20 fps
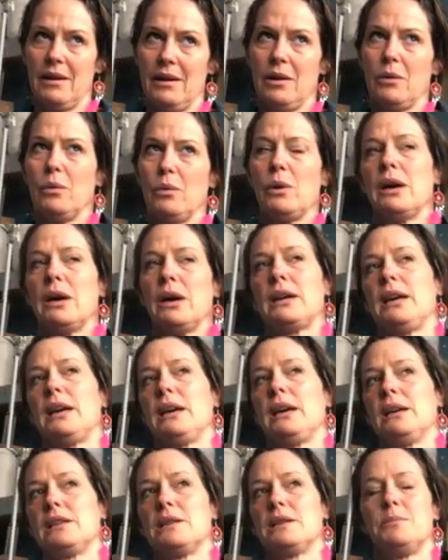working
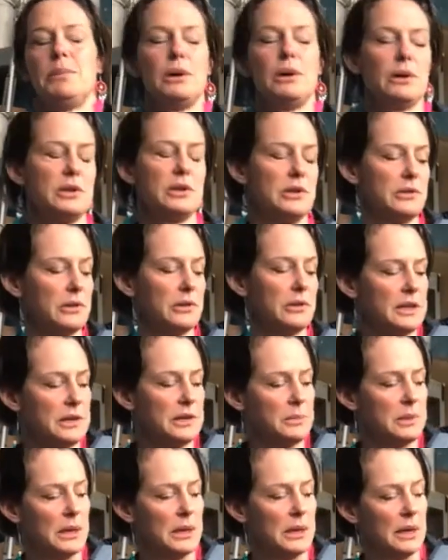as a potter, I
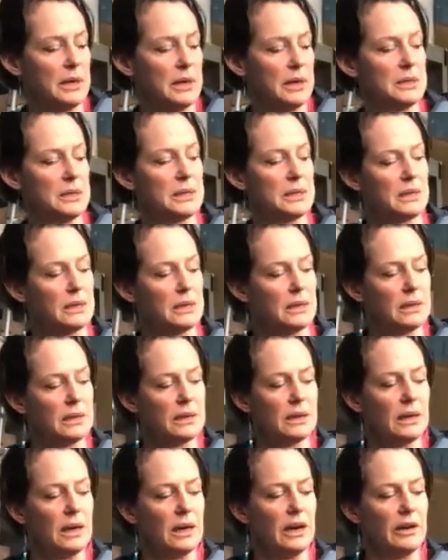suppose,
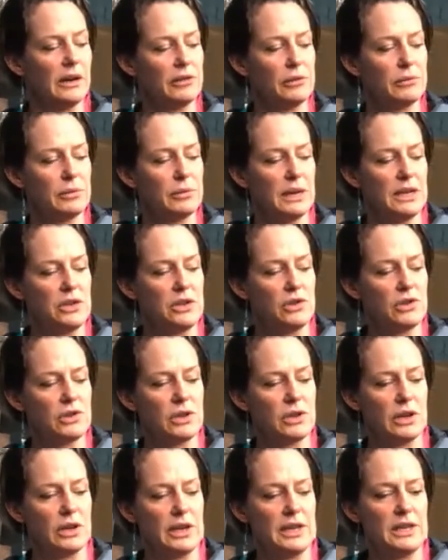I've always
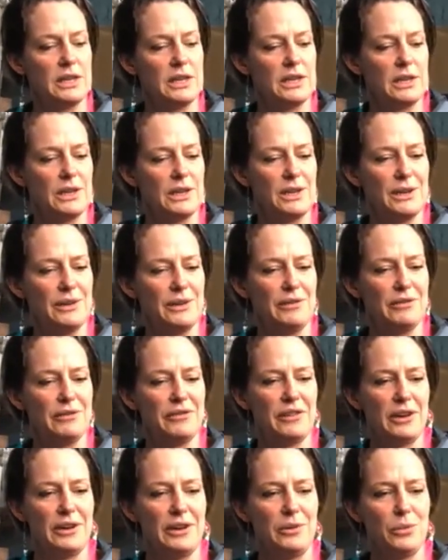tried to
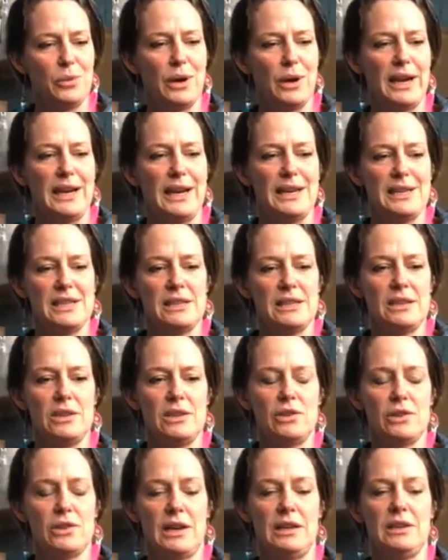find ways to
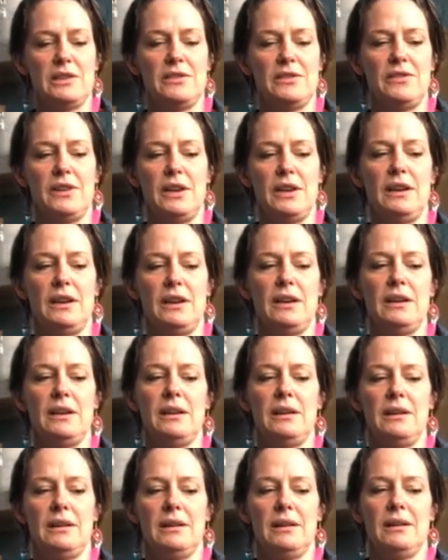transfer
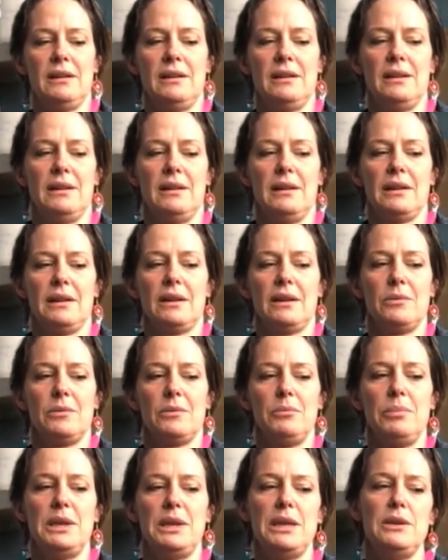
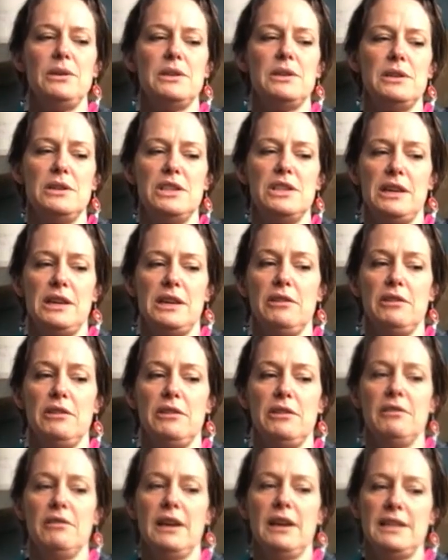
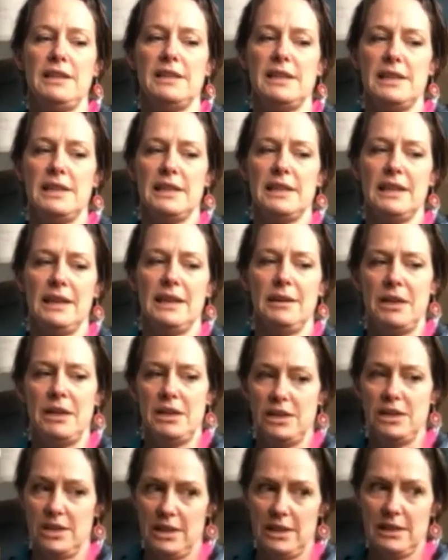computer-generated
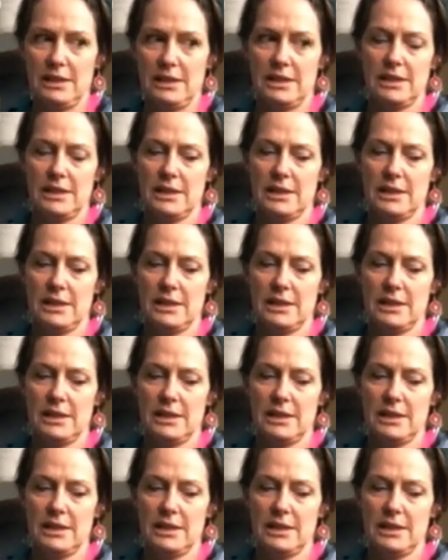images